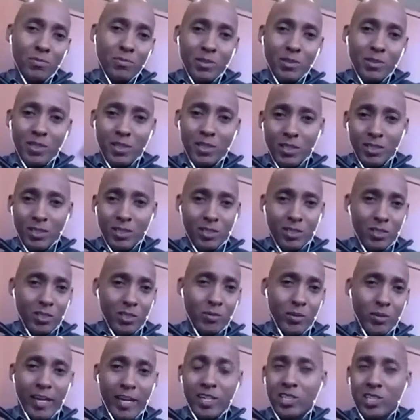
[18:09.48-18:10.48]
because,
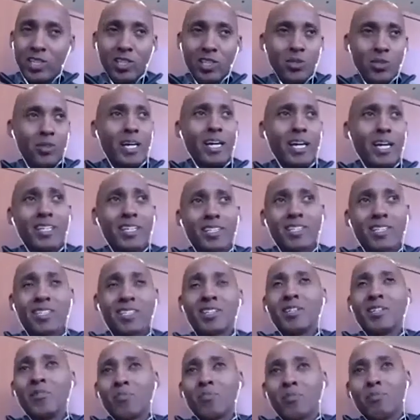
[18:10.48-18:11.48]
the agencies are nice,
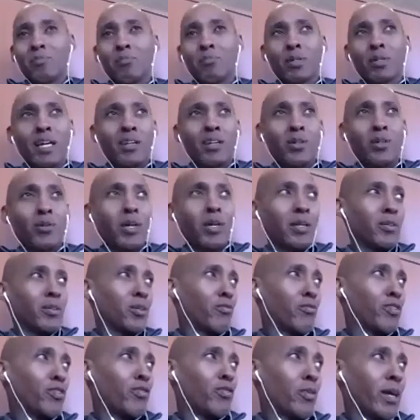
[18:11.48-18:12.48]
but I don't know
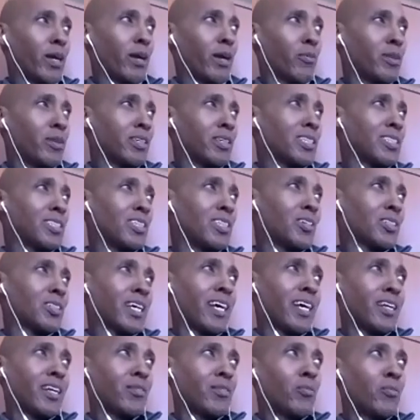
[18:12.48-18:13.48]
if you've ever had one of these deals. I
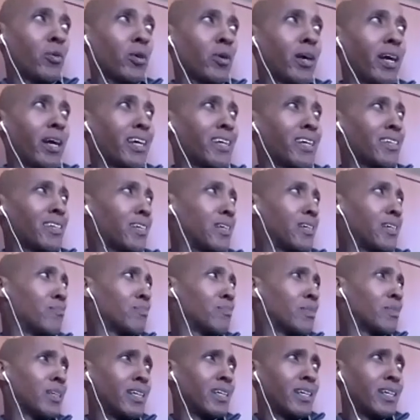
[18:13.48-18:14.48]
had it where I had, I
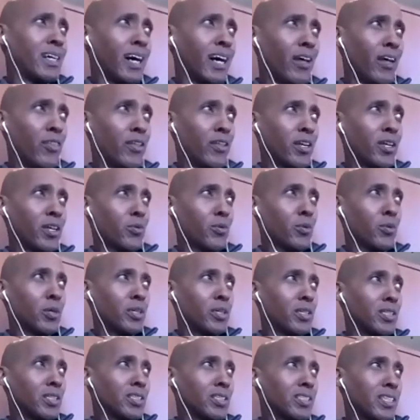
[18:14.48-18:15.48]
think it
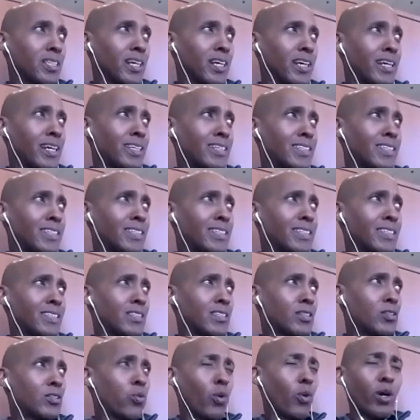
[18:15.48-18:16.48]
was
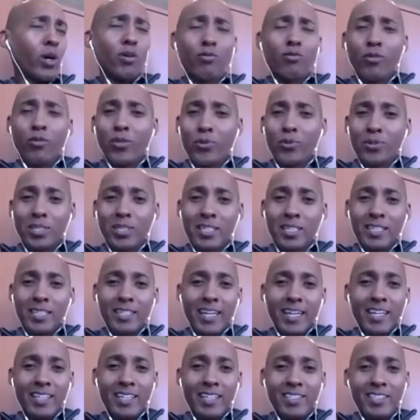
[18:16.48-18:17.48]
12 or 13
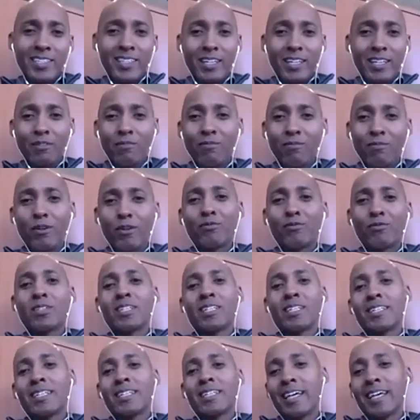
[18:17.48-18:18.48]
dates in like
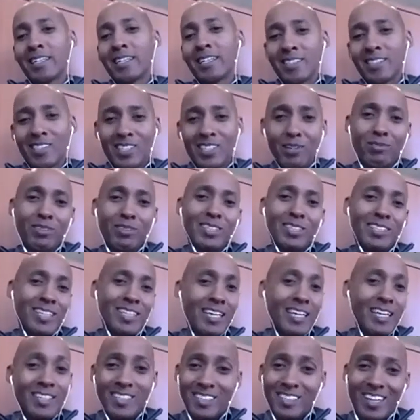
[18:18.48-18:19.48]
15 days in 7
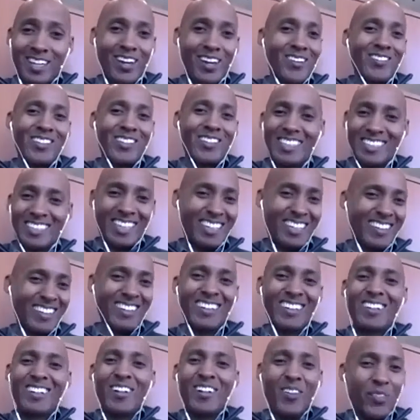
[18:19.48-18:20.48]
states. I mean,
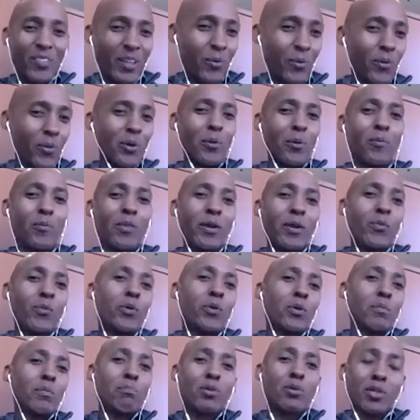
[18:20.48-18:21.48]
they
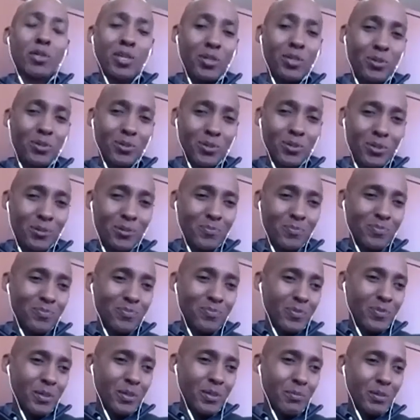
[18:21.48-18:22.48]
will book you.
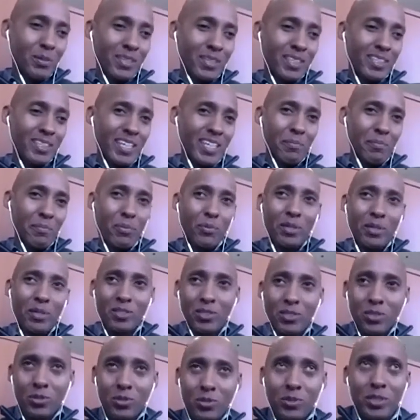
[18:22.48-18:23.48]
But the same point
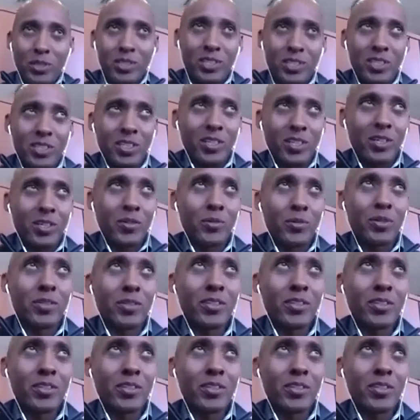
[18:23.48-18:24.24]
too is, you